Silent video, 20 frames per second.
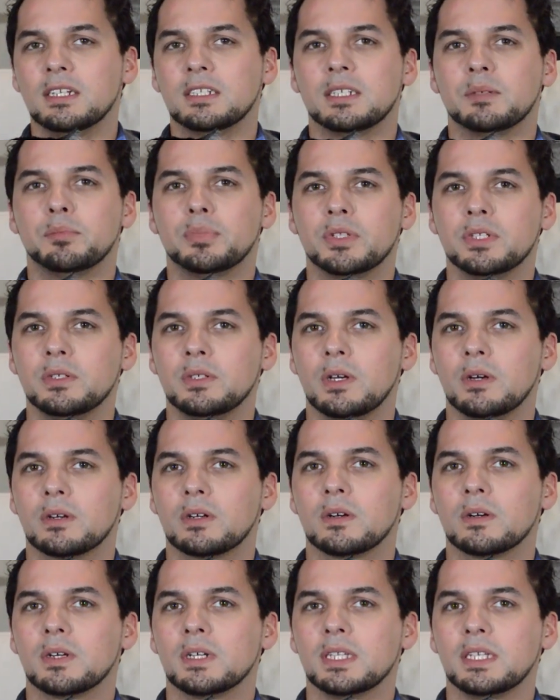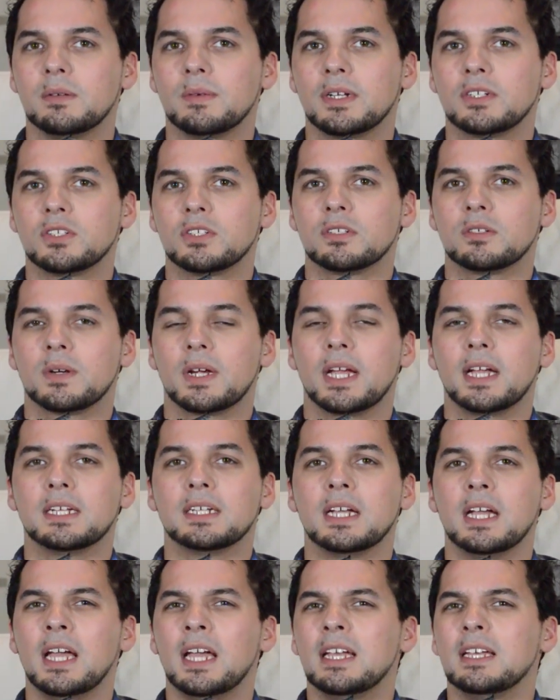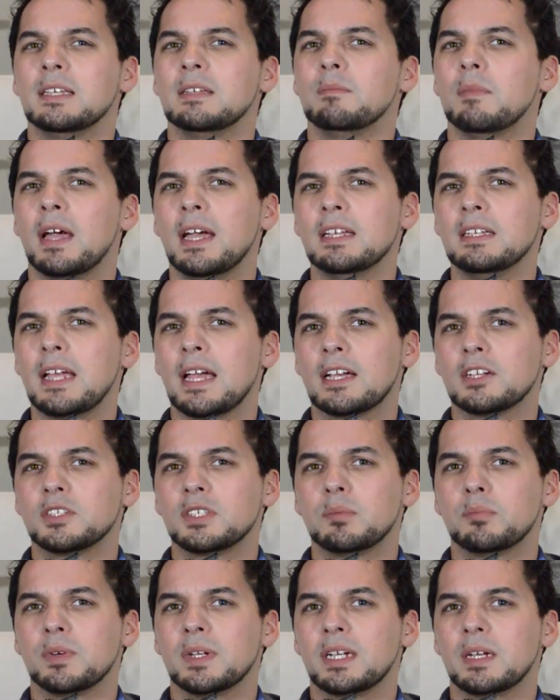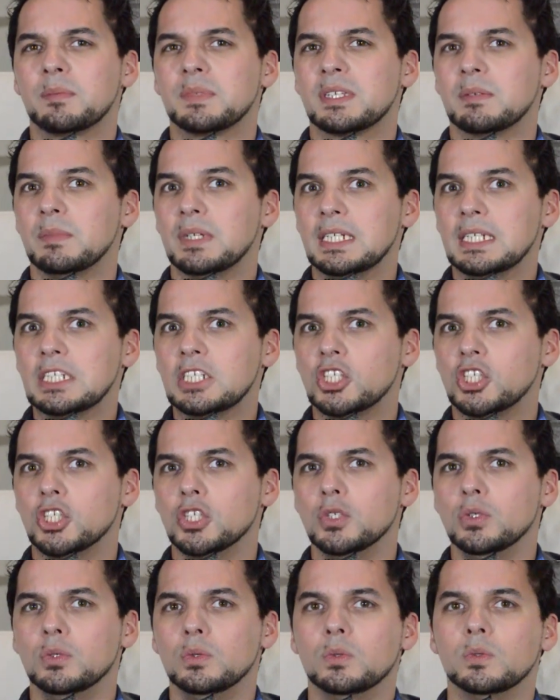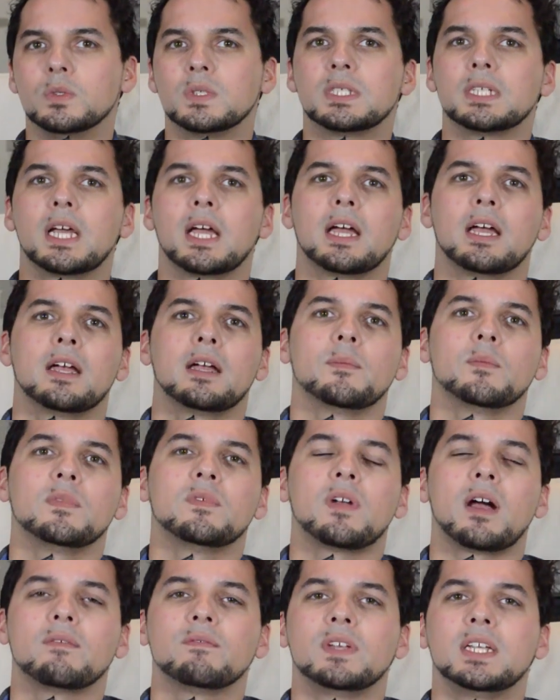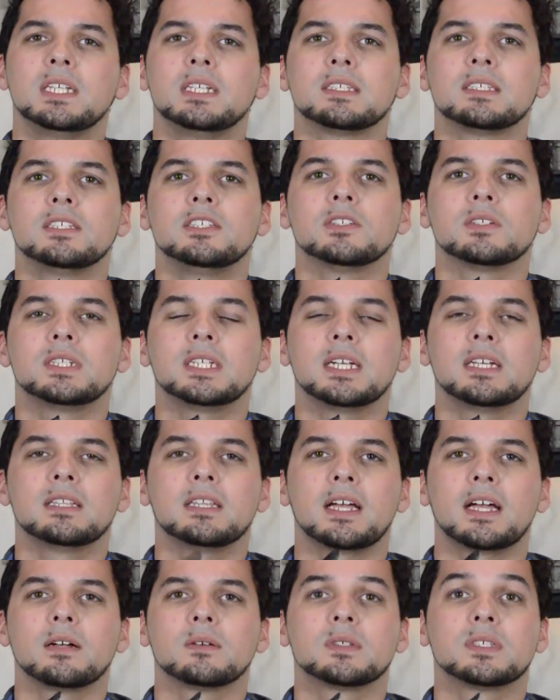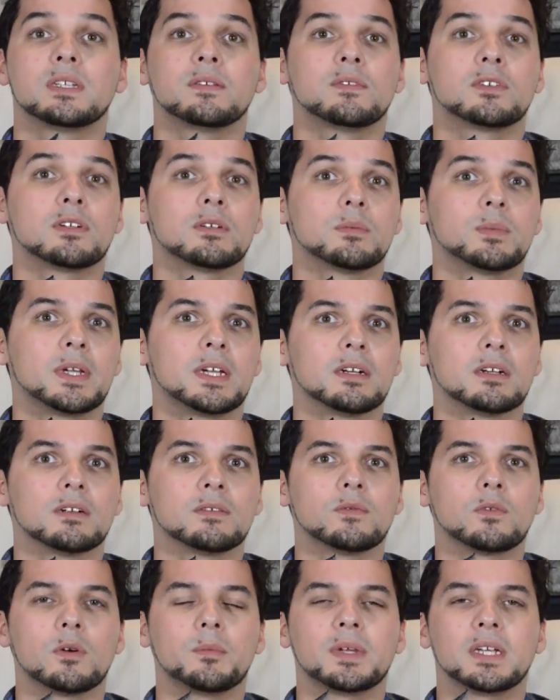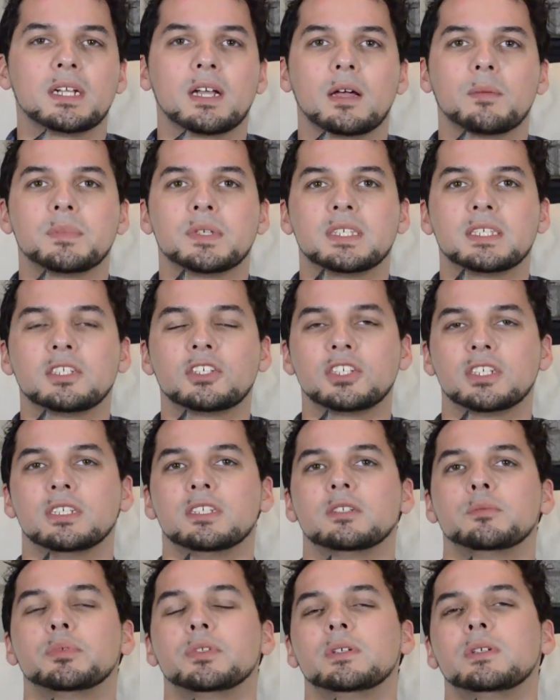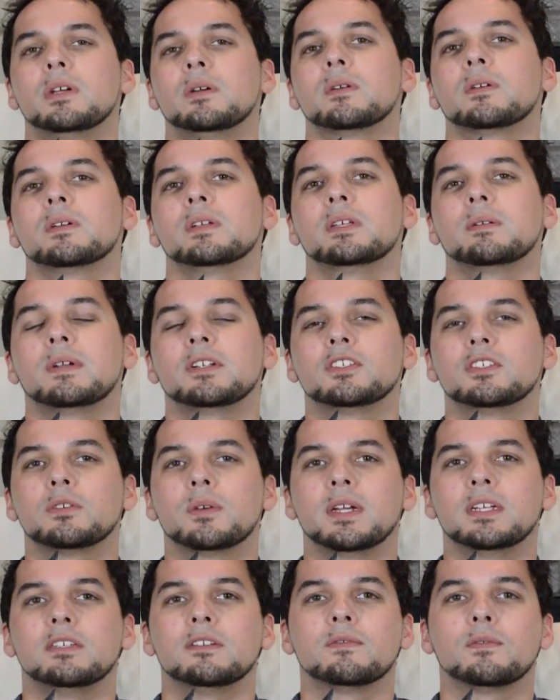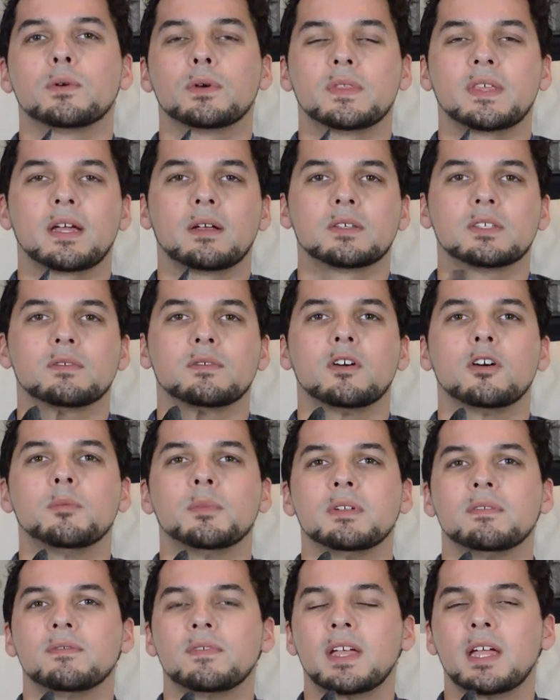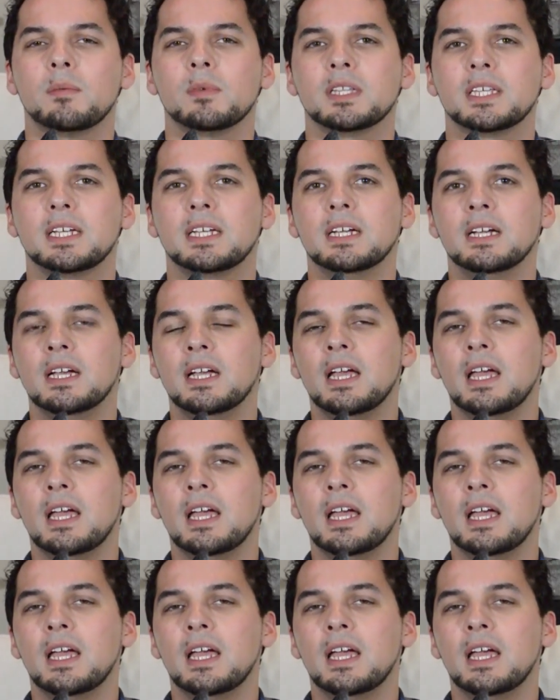to Pluto currently retrograde, it might actually bring up some issues. We've got Venus in your 10th house of career forming an opposition to Pluto currently retrograde, your 4th house of home and family.